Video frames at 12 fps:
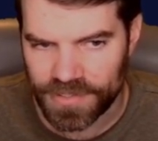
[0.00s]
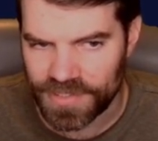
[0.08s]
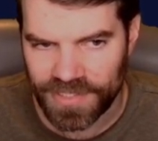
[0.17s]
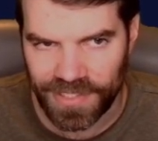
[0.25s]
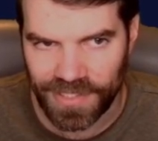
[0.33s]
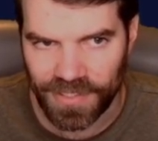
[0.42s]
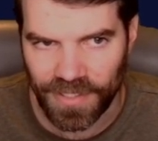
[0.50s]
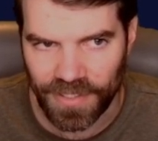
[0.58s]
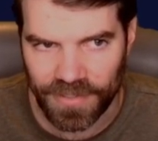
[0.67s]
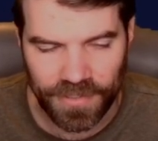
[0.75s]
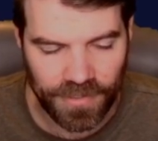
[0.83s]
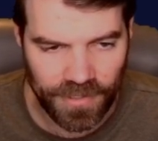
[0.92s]
T-Yut,
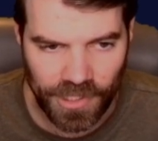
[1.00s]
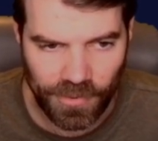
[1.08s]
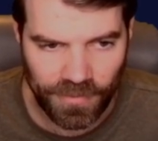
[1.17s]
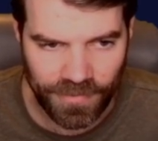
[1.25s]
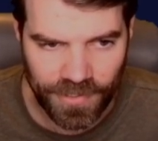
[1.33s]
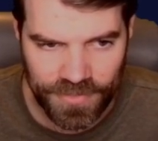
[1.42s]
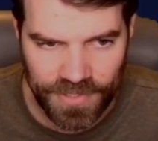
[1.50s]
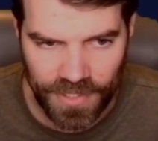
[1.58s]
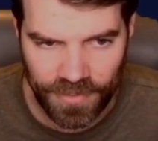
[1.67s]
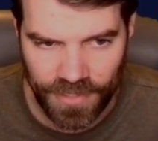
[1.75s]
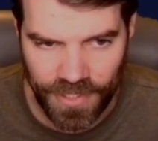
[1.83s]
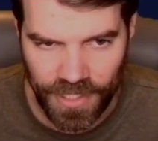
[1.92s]
or however you say
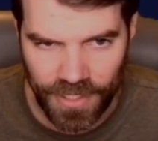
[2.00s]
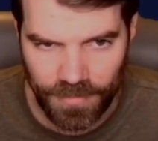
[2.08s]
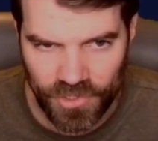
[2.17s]
her name.